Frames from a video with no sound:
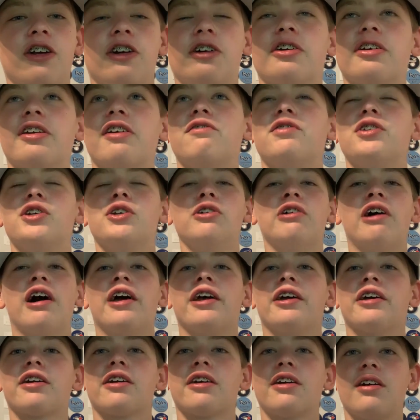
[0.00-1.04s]
He'll give you
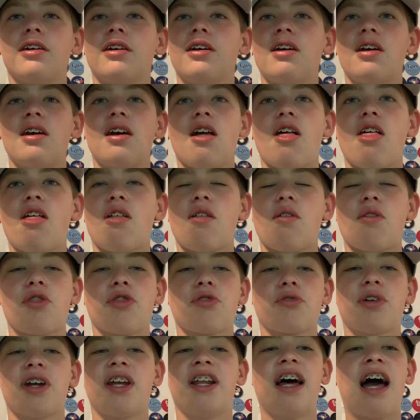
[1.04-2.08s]
like
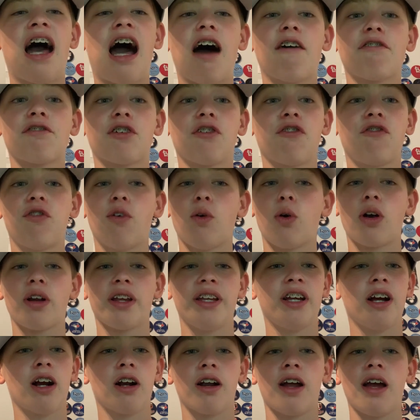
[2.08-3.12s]
three and a half to four
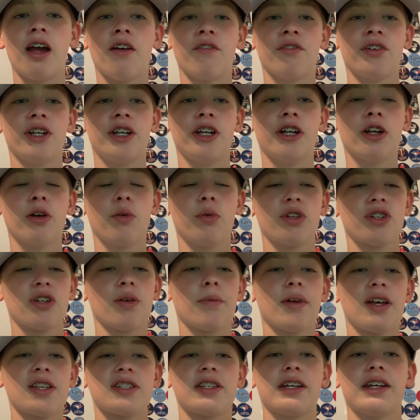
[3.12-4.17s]
ERA every year, which
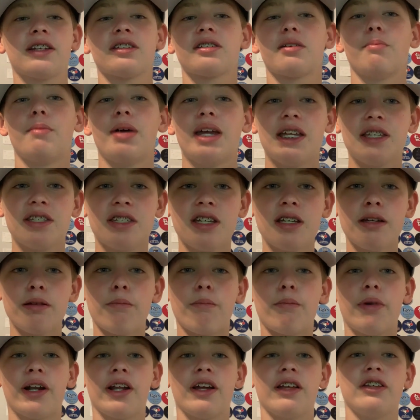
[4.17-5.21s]
I'm not saying is
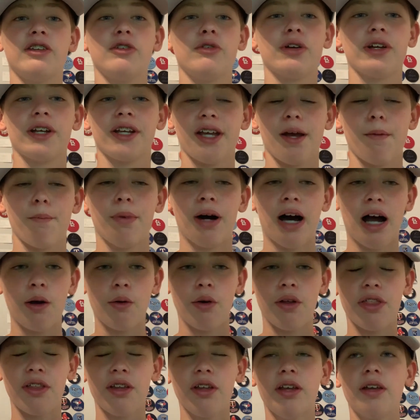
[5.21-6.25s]
amazing, but it, you can get by
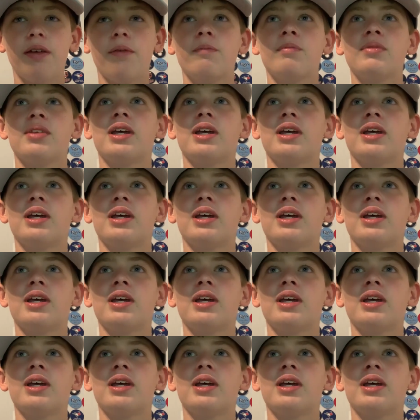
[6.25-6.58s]
with it.